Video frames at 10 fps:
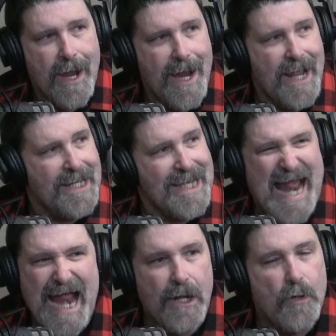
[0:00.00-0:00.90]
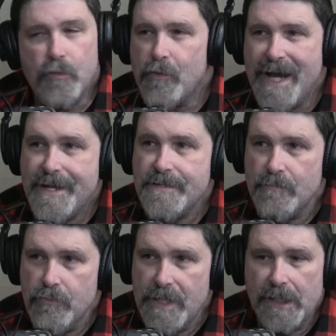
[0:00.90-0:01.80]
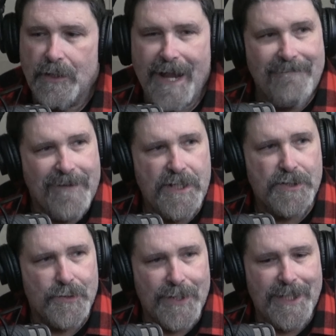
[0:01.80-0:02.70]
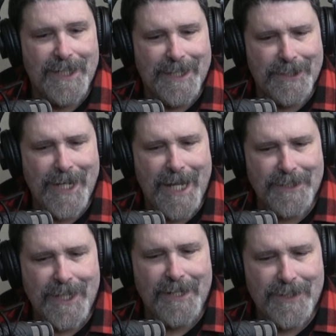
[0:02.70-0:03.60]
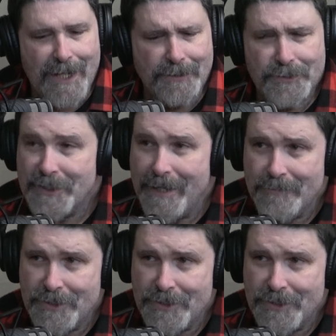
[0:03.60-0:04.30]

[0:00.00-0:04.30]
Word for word: and it had a great real life history in that uh, Dr. Sam